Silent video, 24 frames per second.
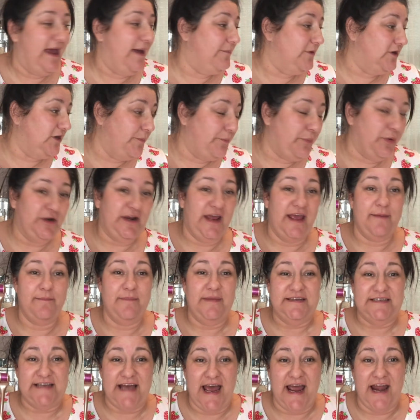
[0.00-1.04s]
I'm going to put it in
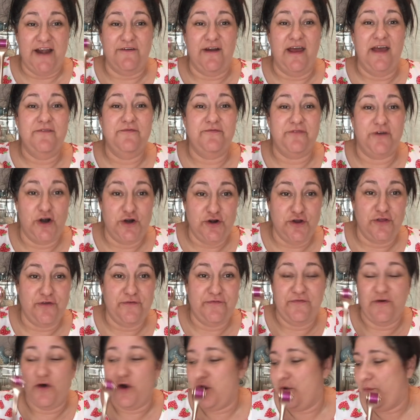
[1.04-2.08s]
my diary for another
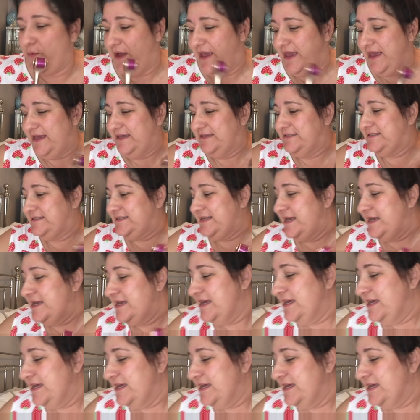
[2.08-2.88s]
four weeks.